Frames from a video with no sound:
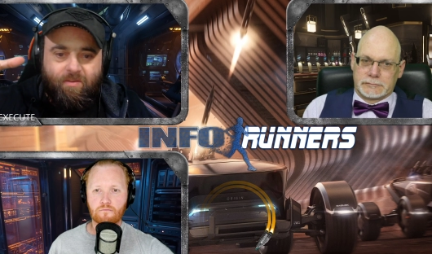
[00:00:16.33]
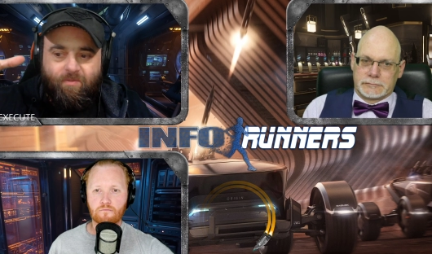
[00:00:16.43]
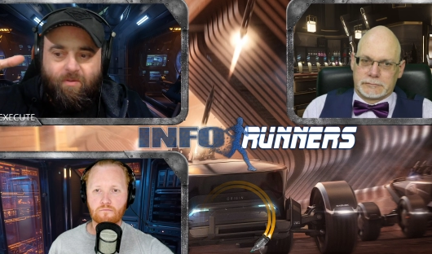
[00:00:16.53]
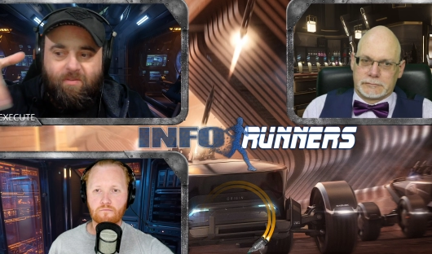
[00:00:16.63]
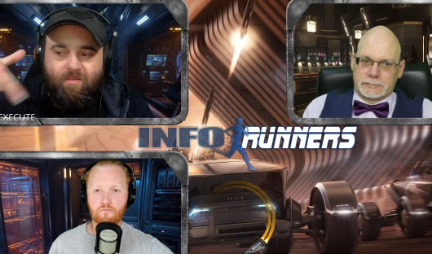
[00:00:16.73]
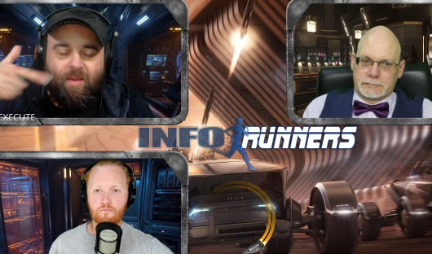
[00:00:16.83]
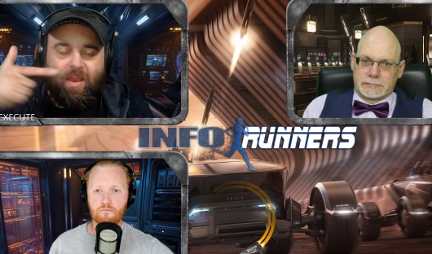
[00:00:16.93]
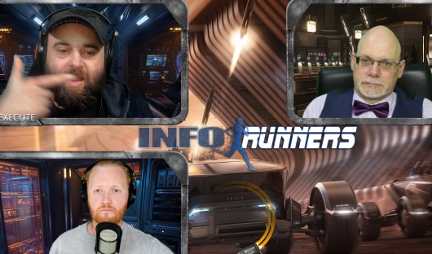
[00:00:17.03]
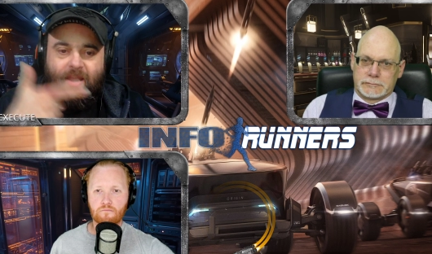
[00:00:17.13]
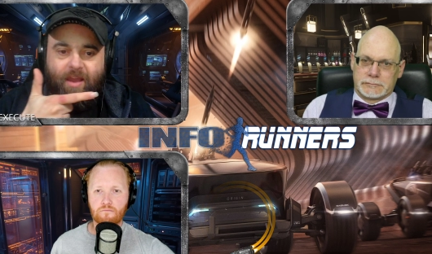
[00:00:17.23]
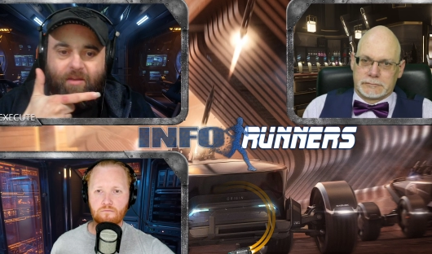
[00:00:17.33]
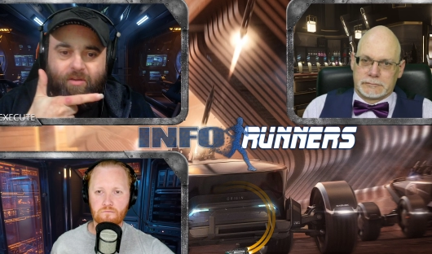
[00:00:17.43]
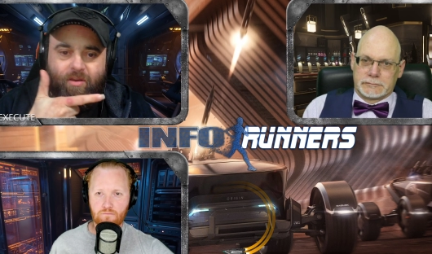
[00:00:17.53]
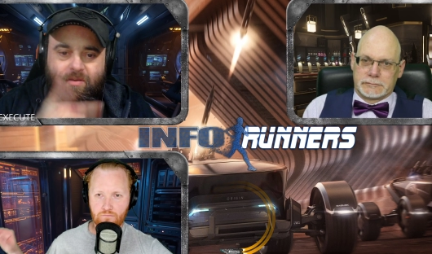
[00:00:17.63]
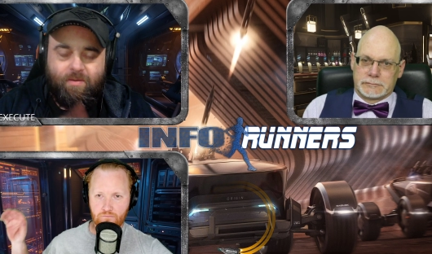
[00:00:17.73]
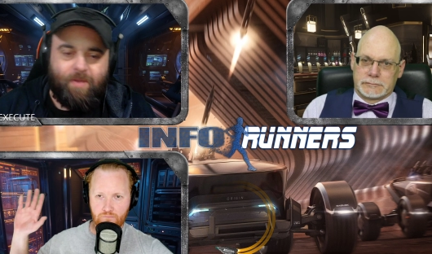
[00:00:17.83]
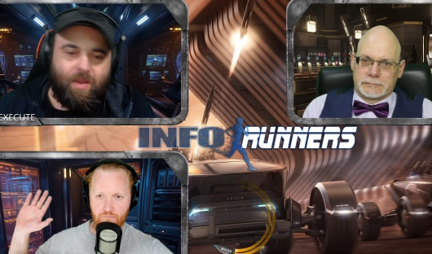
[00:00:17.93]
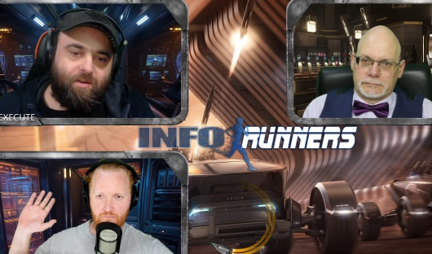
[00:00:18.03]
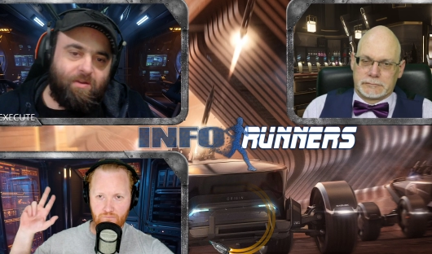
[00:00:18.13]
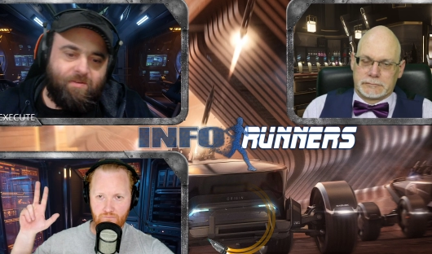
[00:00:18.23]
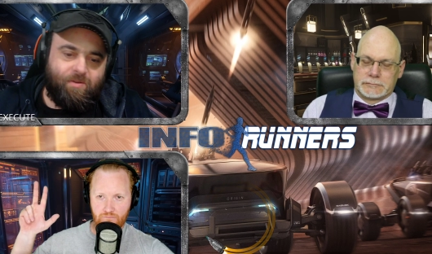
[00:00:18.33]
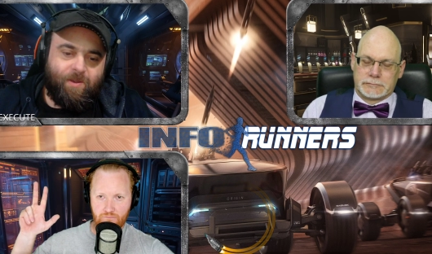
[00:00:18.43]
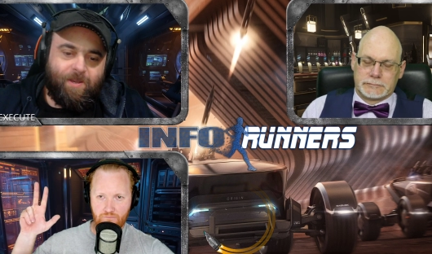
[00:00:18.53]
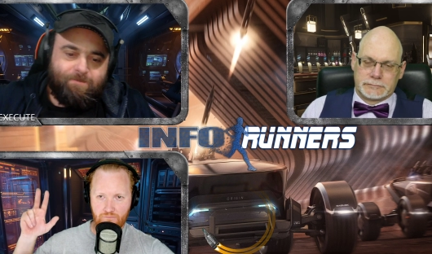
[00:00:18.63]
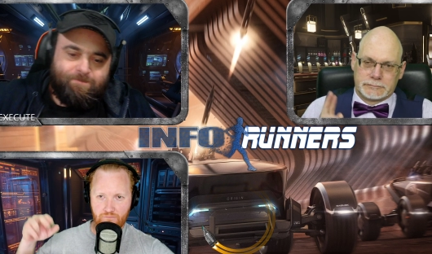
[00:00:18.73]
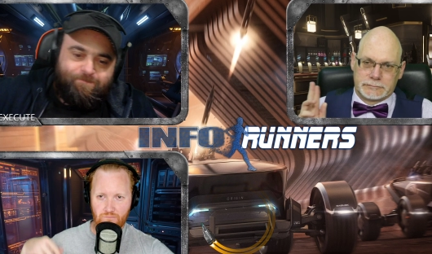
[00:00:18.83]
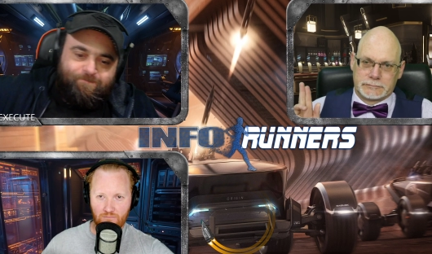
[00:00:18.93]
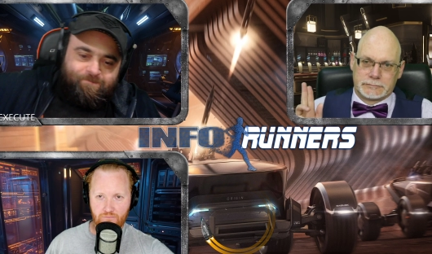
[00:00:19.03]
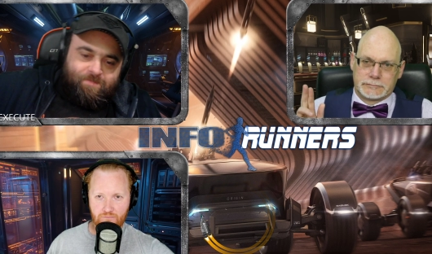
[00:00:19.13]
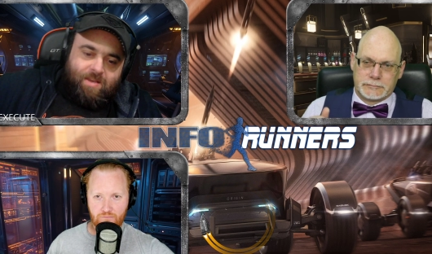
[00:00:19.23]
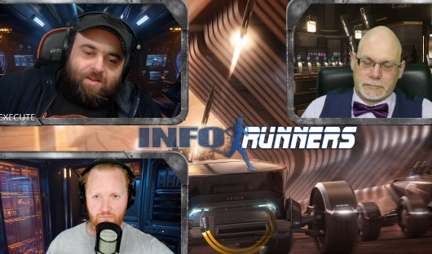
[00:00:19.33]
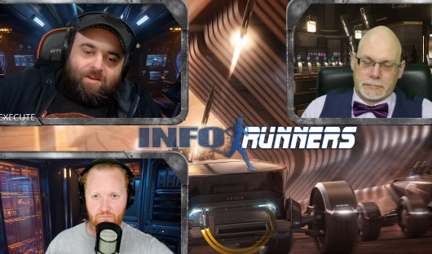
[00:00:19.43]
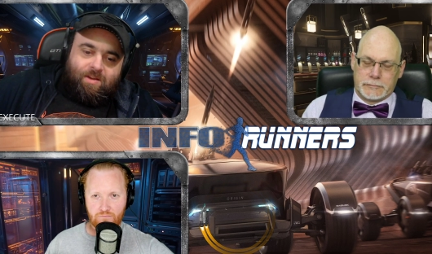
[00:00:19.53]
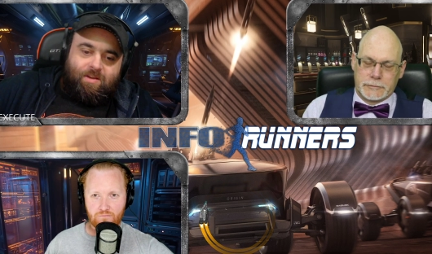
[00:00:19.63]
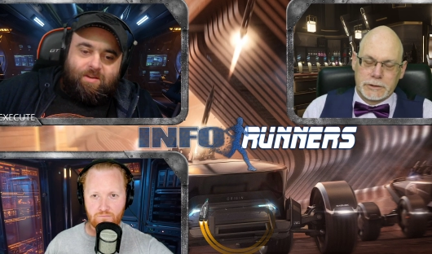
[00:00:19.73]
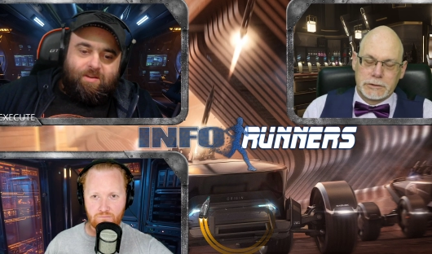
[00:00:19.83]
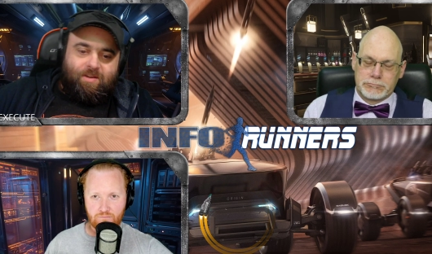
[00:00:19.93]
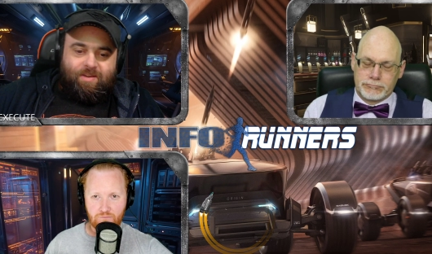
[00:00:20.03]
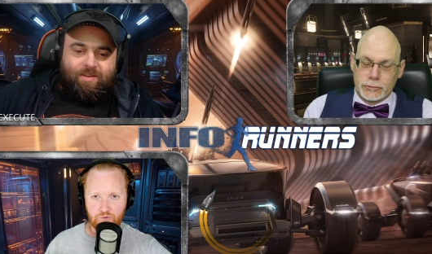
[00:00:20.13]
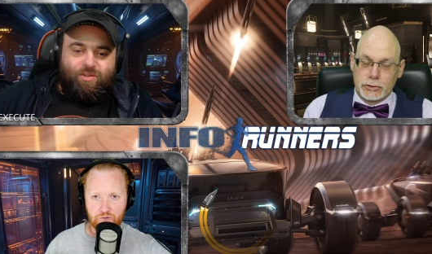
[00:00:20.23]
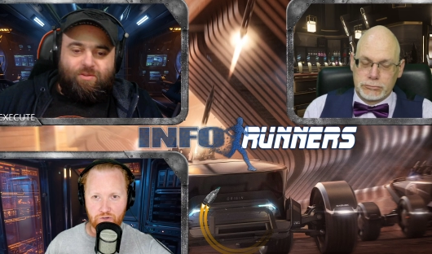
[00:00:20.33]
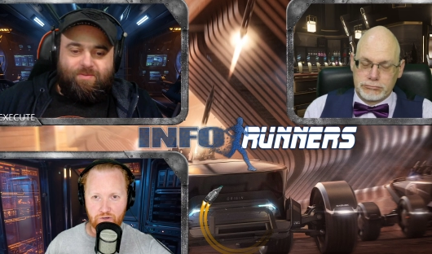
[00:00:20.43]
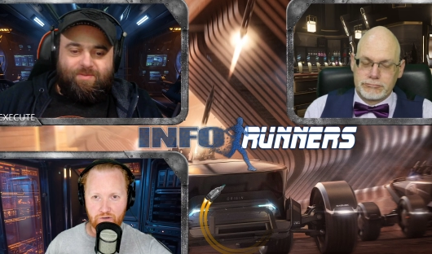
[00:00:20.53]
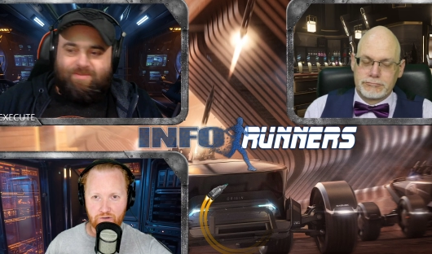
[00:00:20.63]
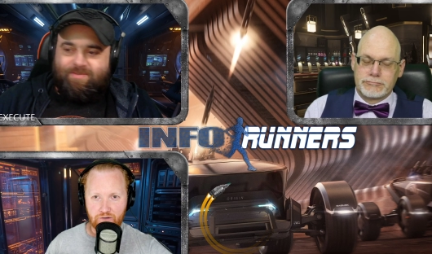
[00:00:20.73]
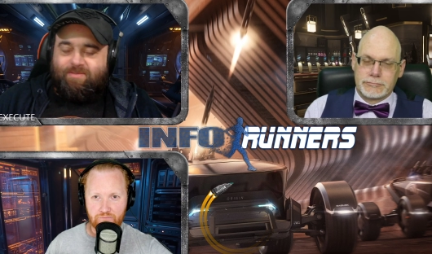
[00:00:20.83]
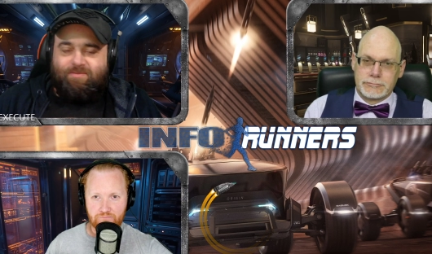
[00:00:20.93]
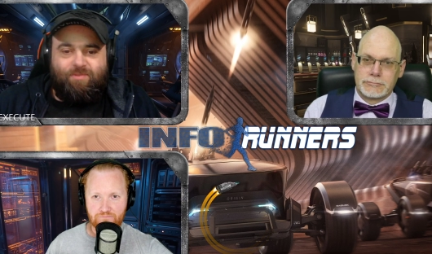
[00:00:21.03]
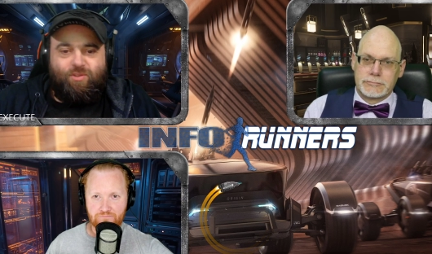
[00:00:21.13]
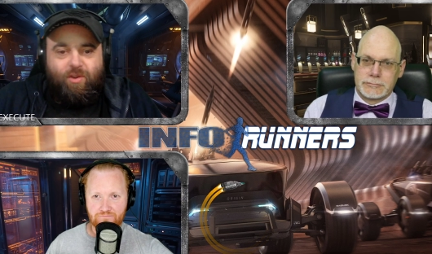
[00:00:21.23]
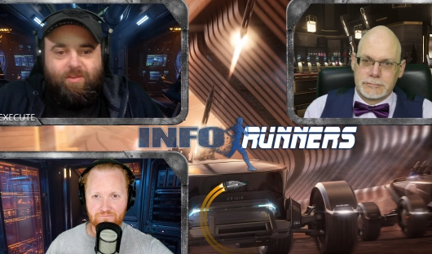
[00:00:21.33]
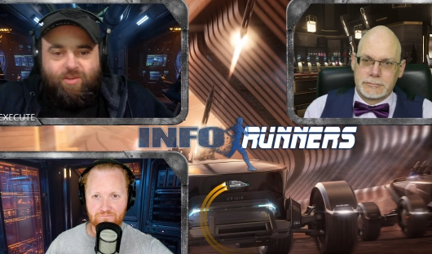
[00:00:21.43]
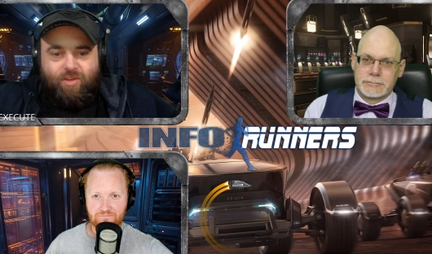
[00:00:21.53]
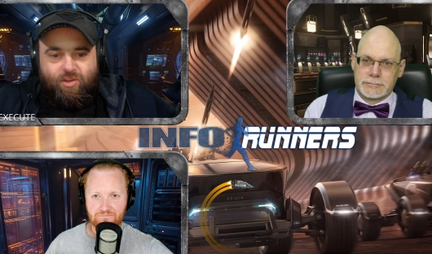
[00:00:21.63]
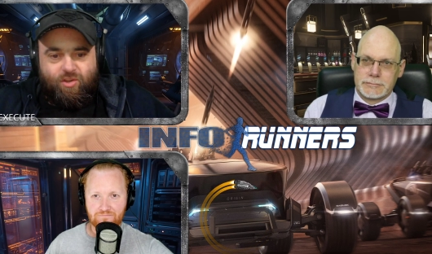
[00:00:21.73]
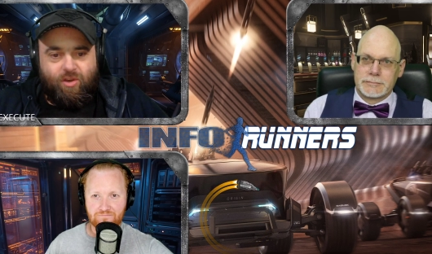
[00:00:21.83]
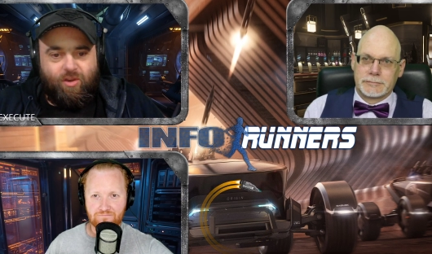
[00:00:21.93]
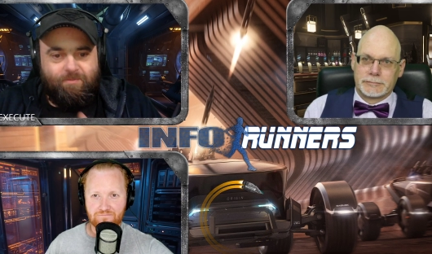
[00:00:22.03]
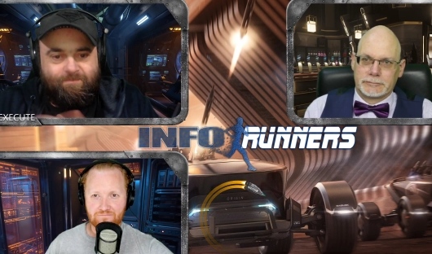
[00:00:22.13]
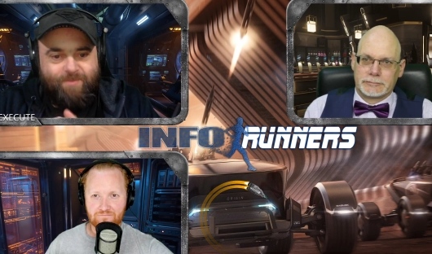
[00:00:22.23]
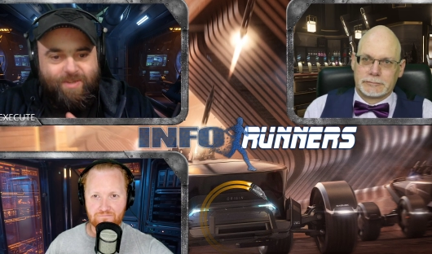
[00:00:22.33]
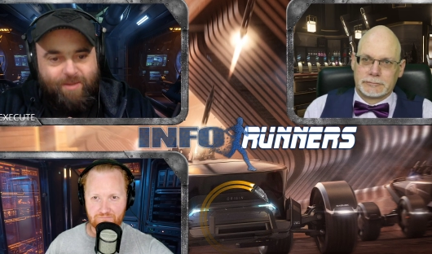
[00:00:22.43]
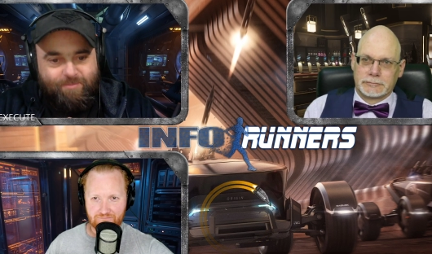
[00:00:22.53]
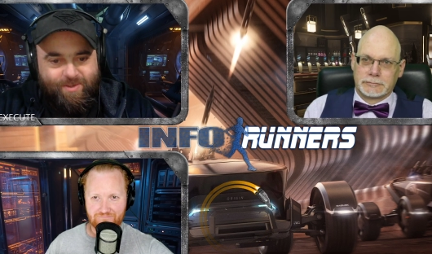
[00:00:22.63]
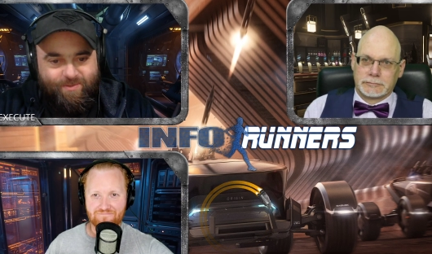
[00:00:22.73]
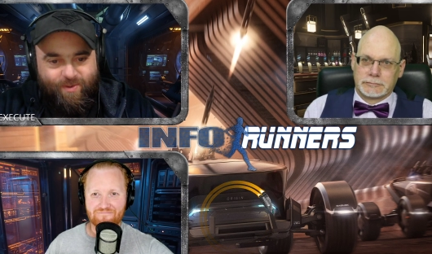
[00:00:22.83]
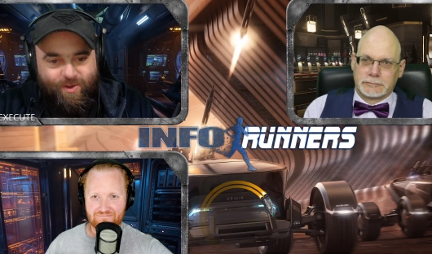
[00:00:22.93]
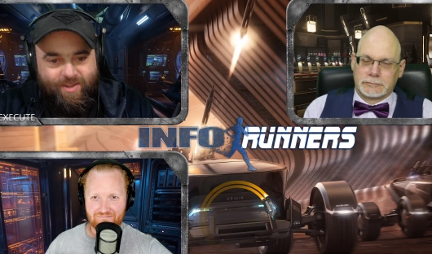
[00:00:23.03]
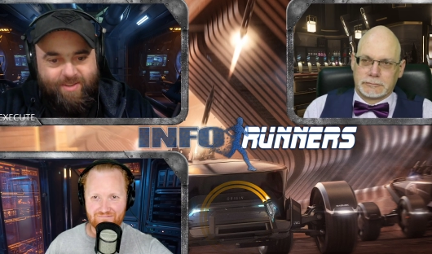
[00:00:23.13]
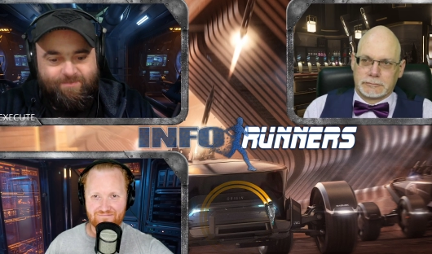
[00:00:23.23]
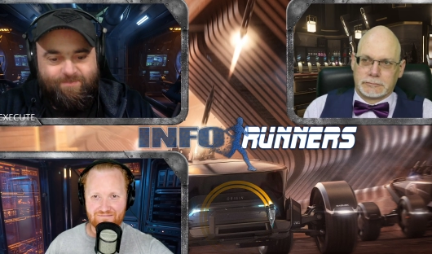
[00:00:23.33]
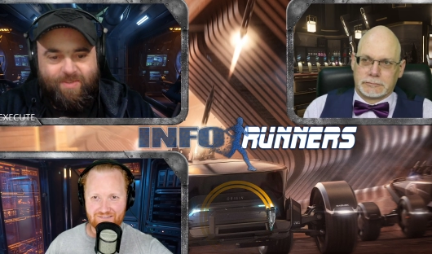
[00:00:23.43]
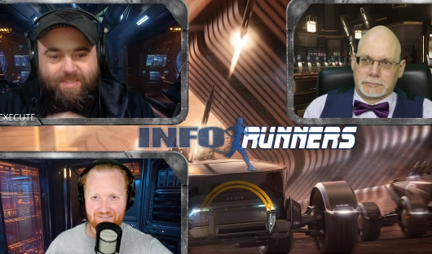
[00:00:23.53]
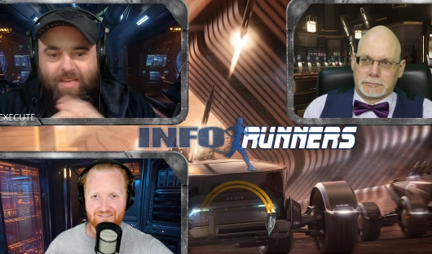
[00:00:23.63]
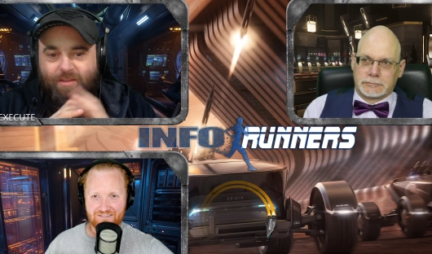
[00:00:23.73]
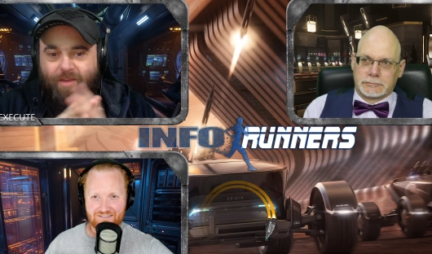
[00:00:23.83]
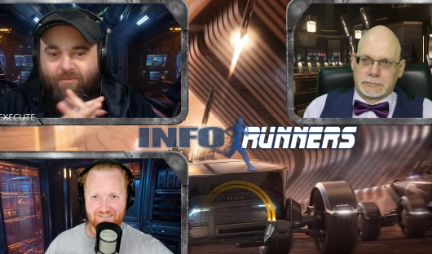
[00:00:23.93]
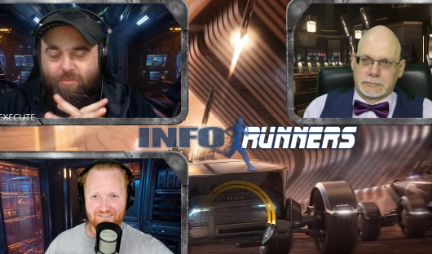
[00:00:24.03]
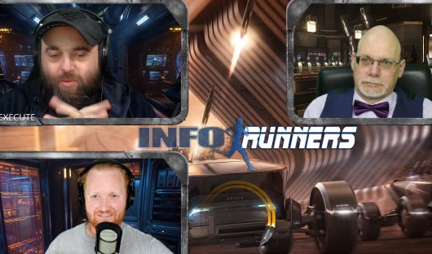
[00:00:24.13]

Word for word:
Speaker 1: Frost and Algared. How you guys doing?
Speaker 2: Doing good.
Speaker 1: Enjoying the shit show, the dumpster fire, the satellite from